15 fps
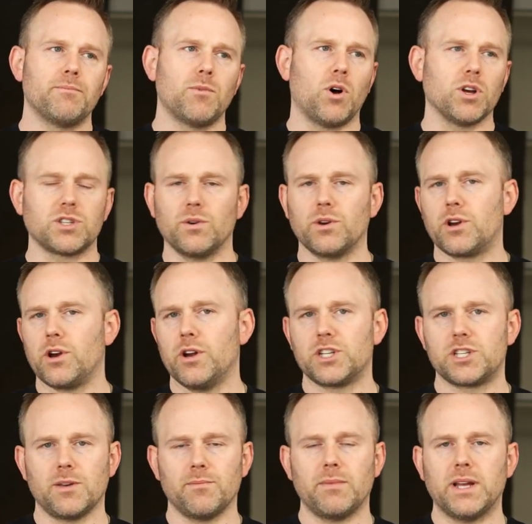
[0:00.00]
Also encourage
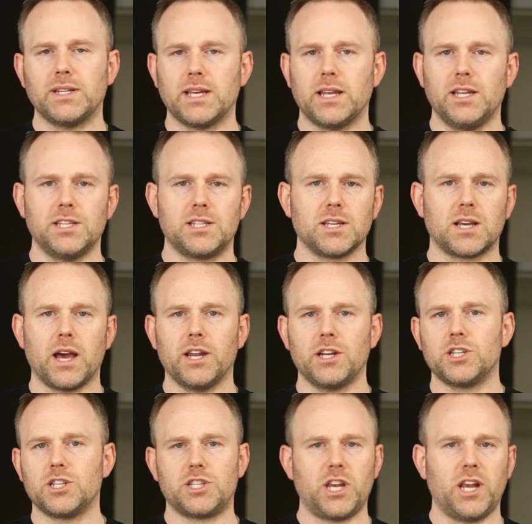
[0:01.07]
some of my attendees to kind of
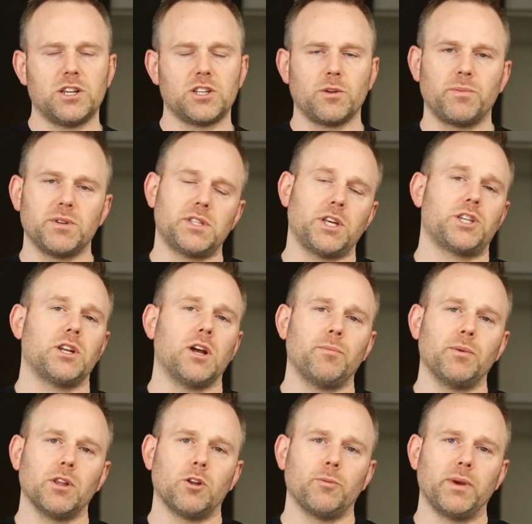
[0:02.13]
just change their position up
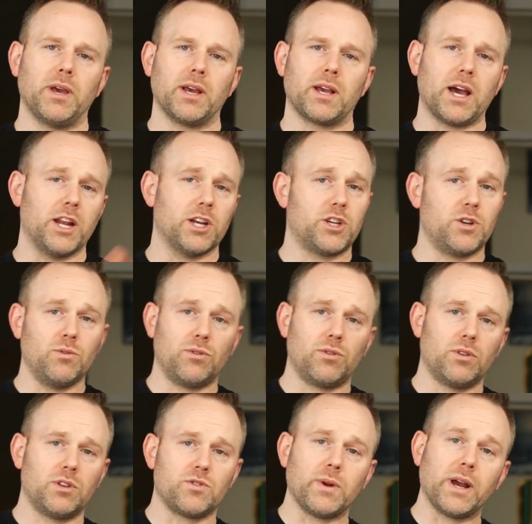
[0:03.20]
a little bit, kind of shoot
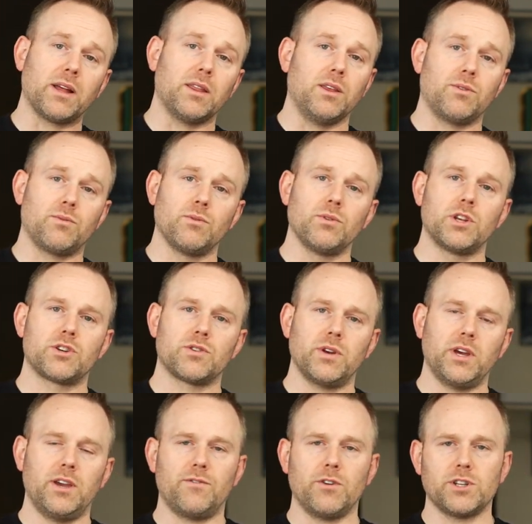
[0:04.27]
directly through the
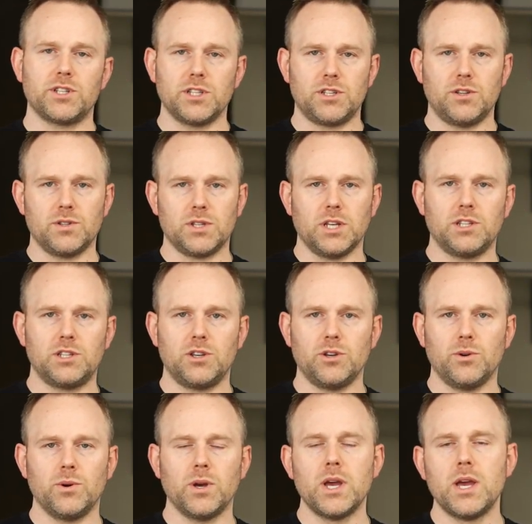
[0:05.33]
tree versus using
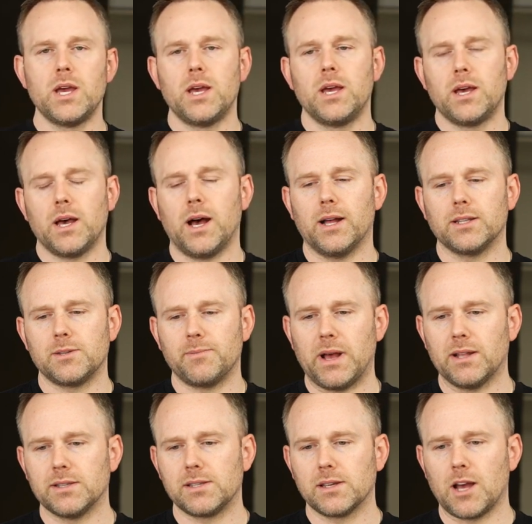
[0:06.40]
2 to
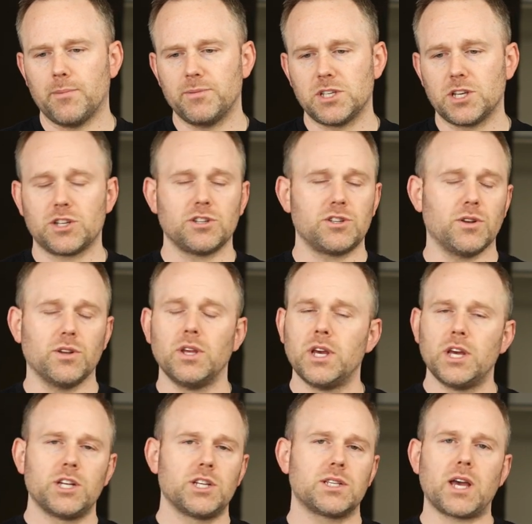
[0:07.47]
balance the composition. So
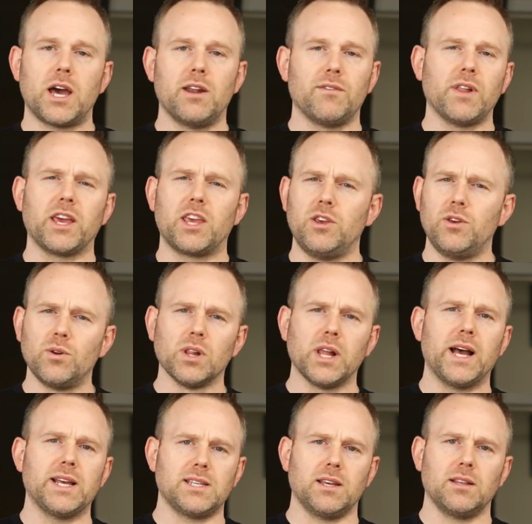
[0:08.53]
just kind of like
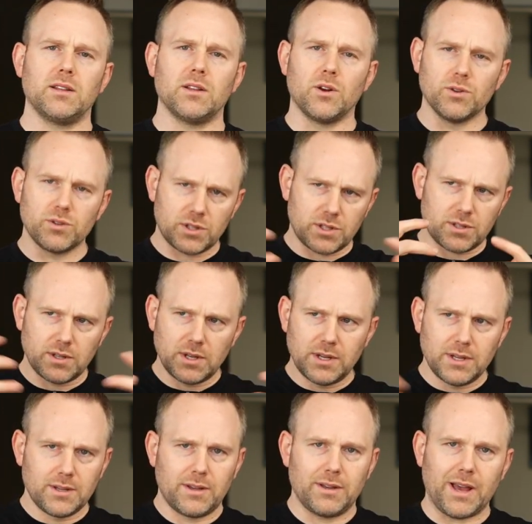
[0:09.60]
utilizing those
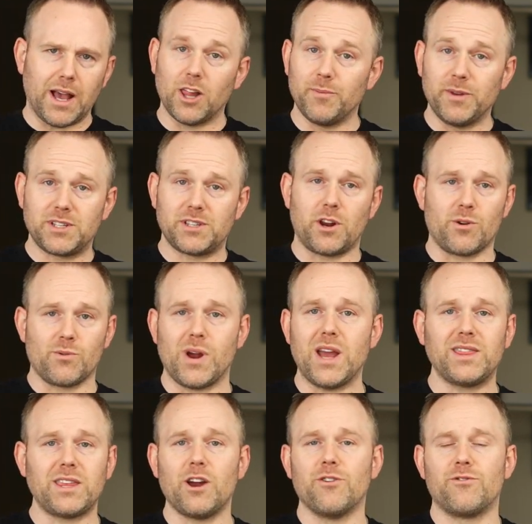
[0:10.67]
elements that are
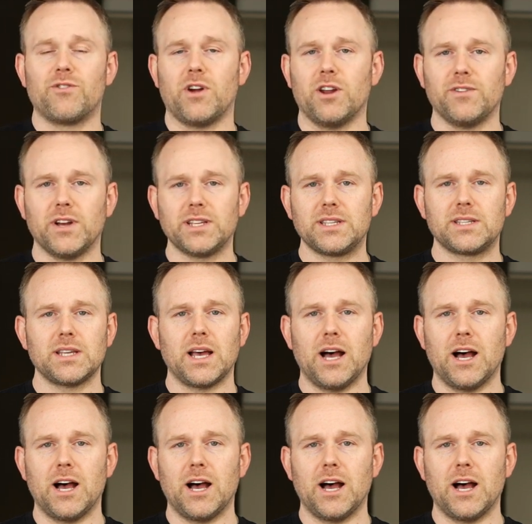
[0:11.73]
right there in front of us